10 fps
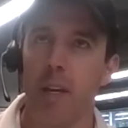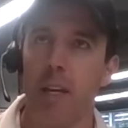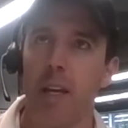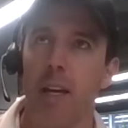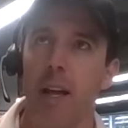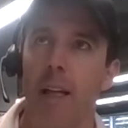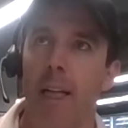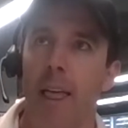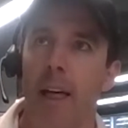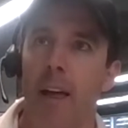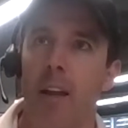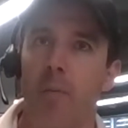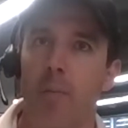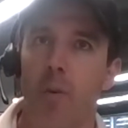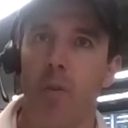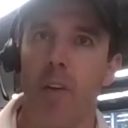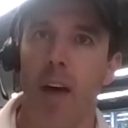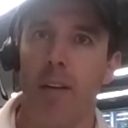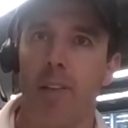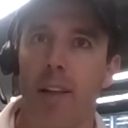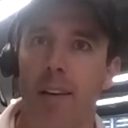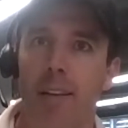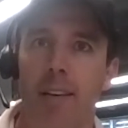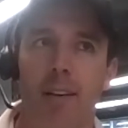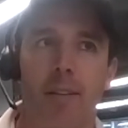We both have like,